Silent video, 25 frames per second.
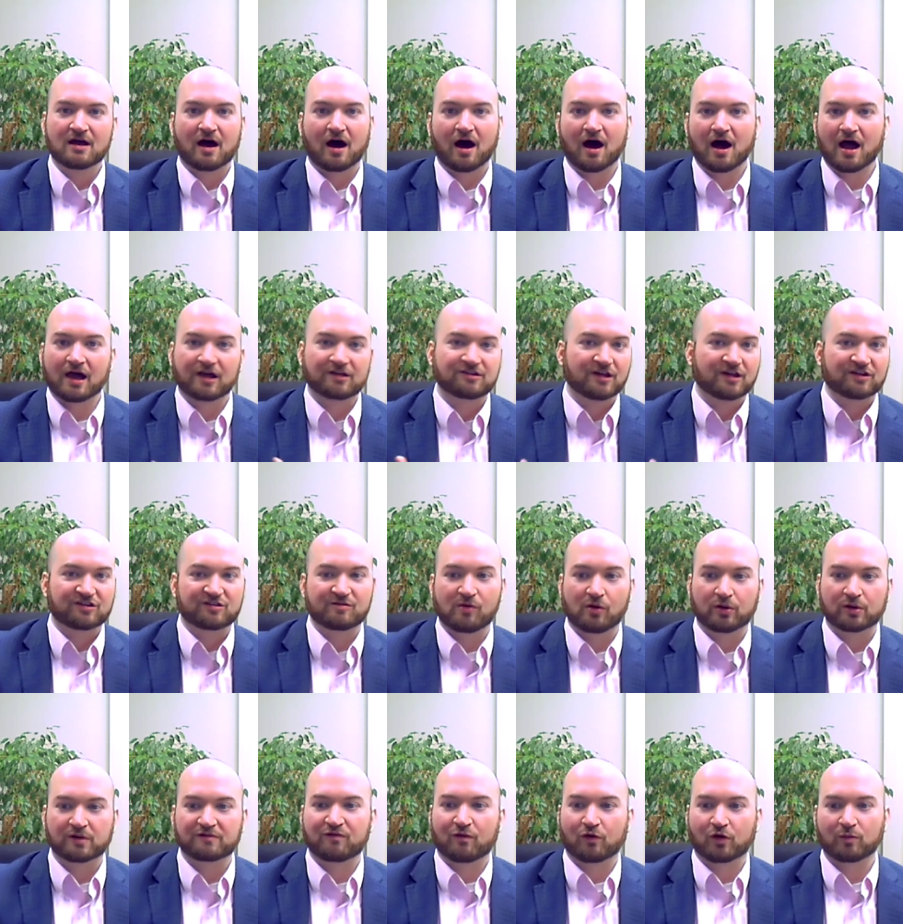uh, accessible
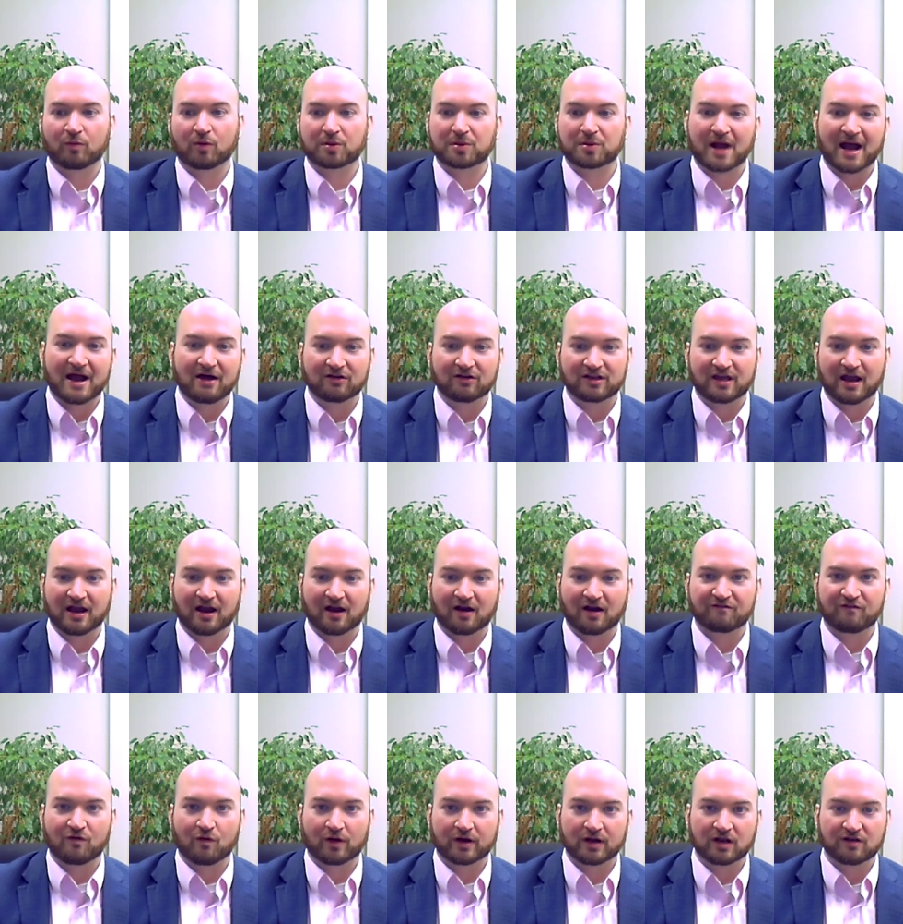and affordable childcare
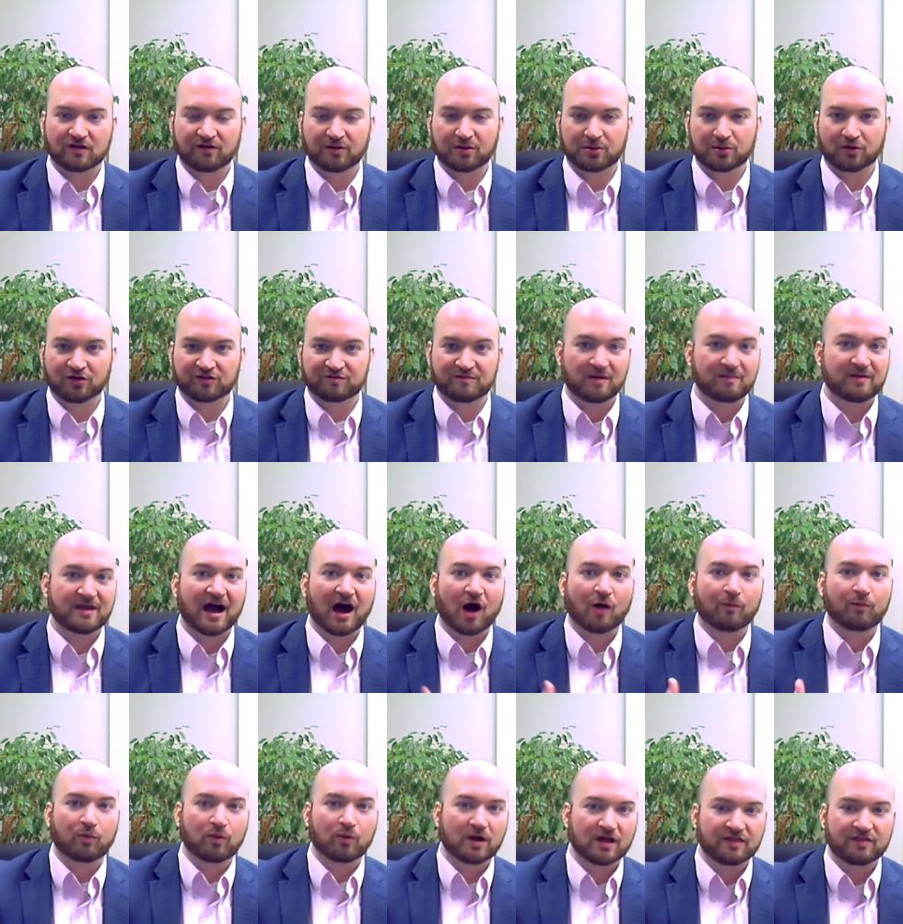for individuals, maybe
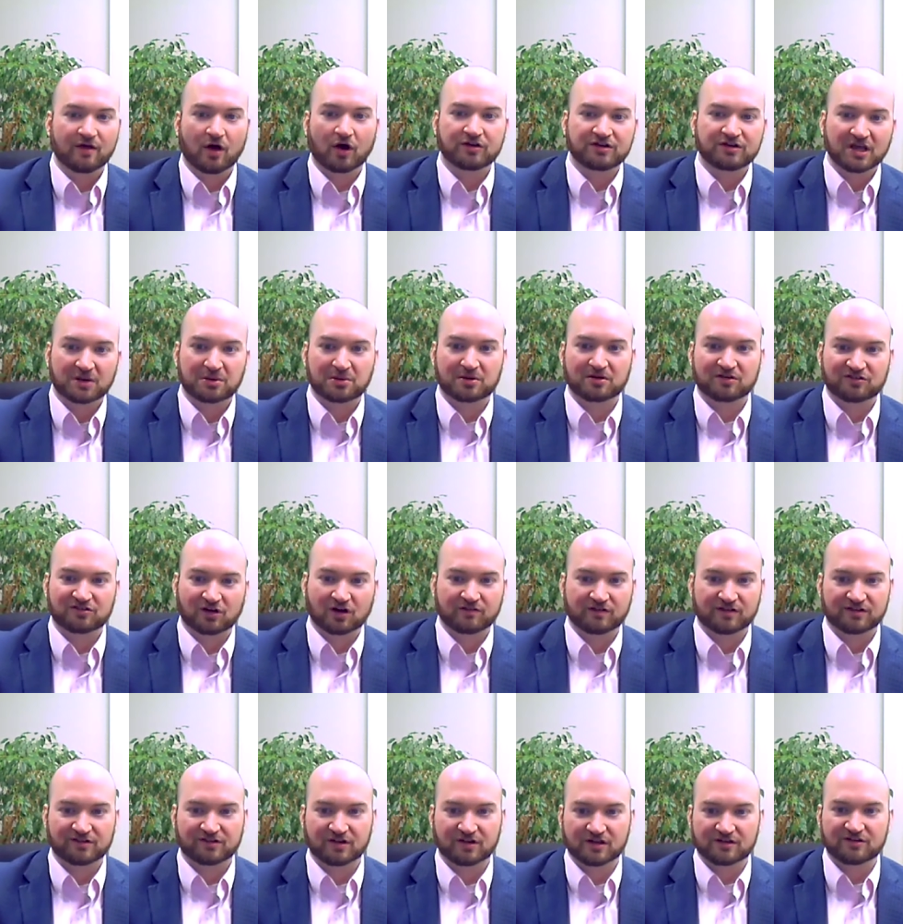help with addiction
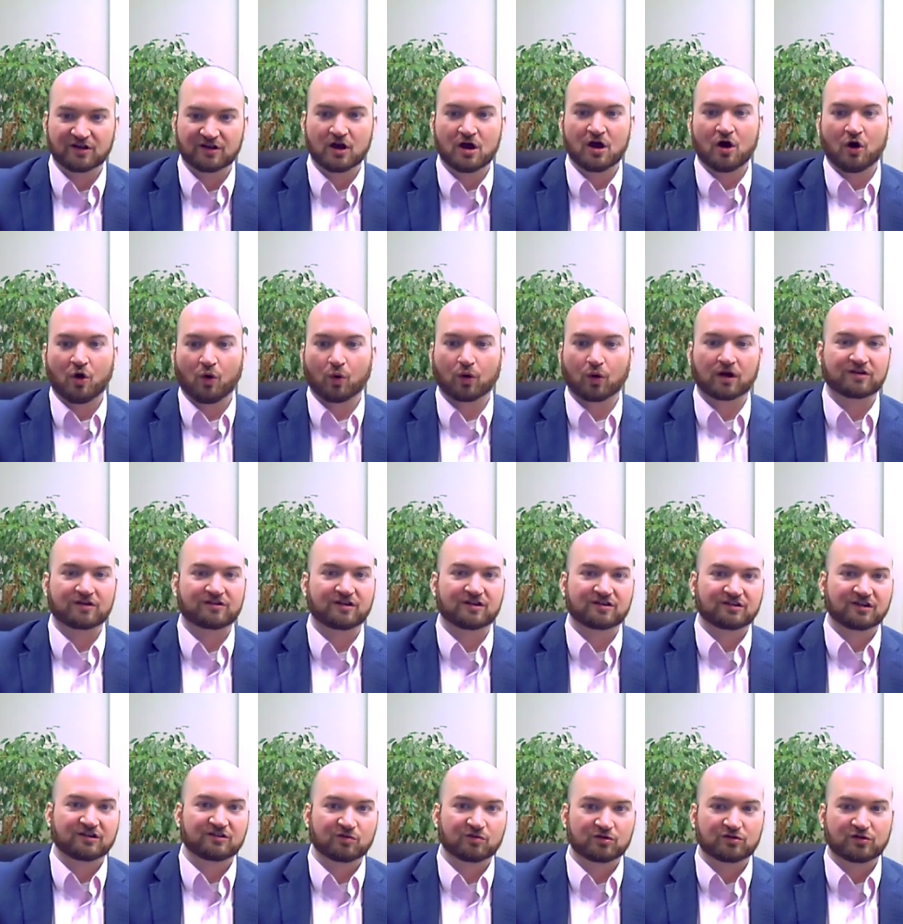services or
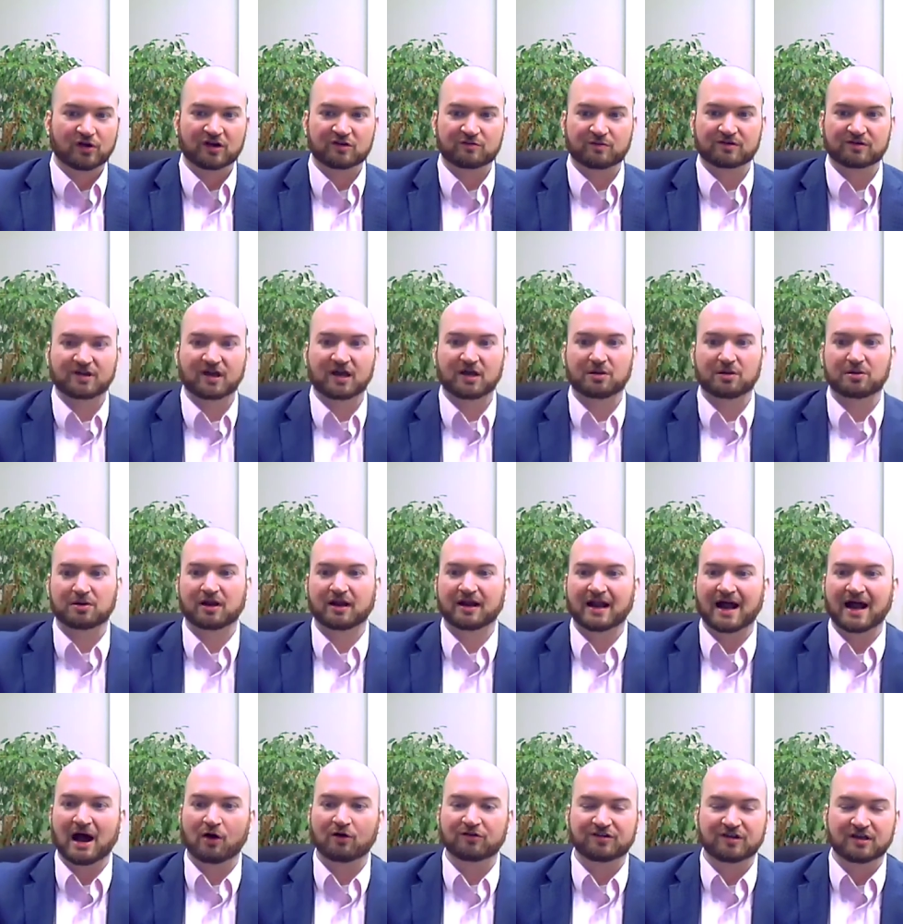assistance with transportation and
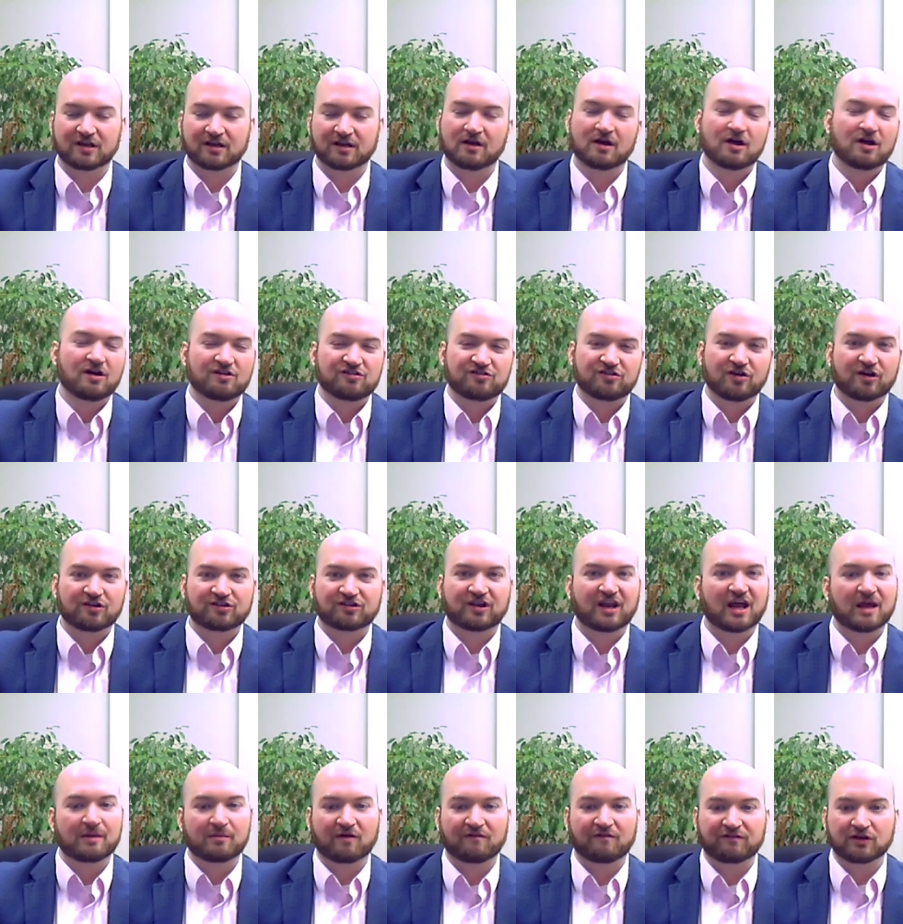housing, just to
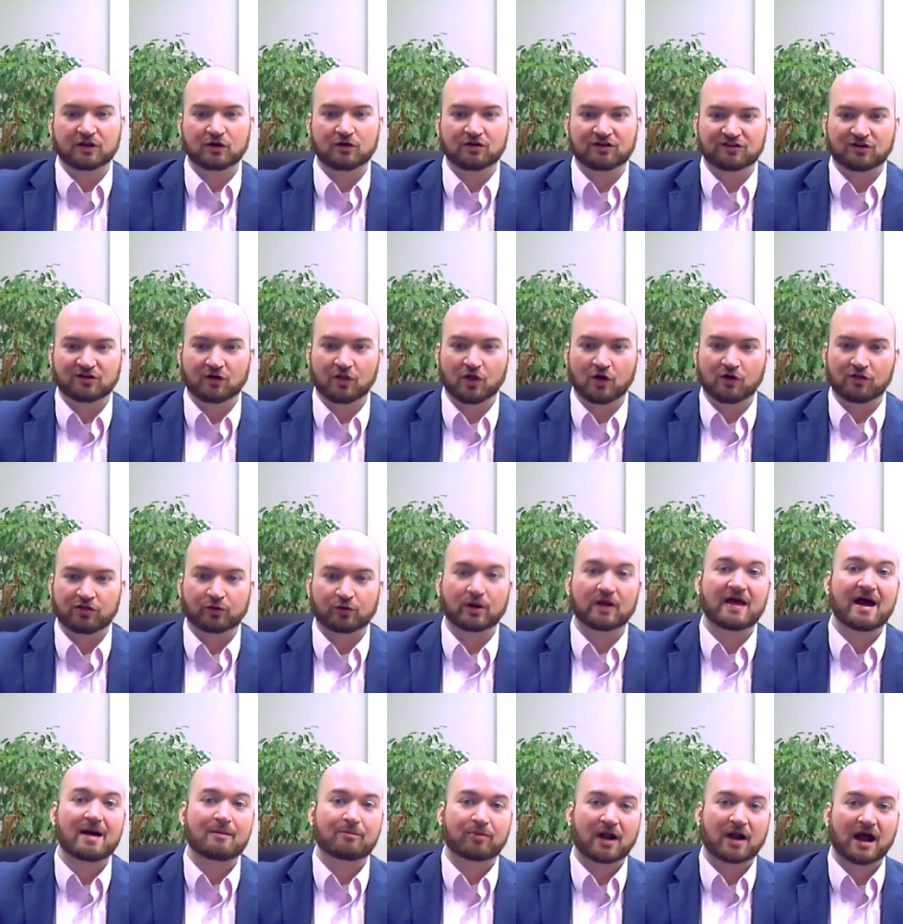name a few. So, th- through
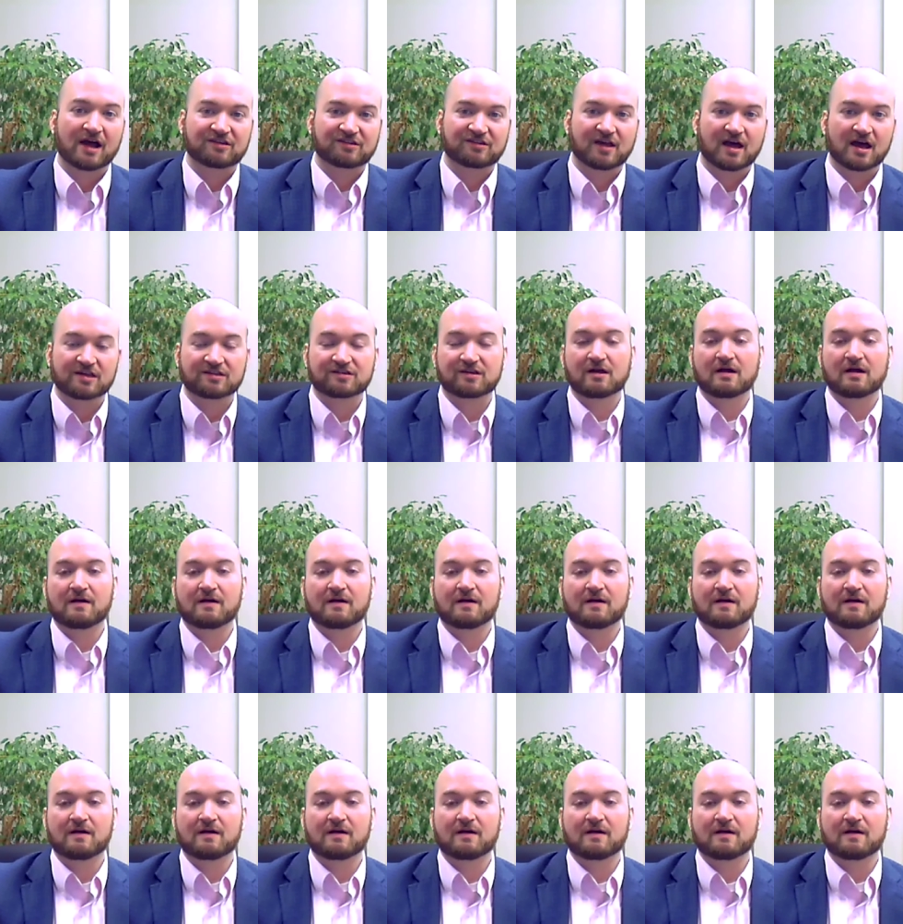that process,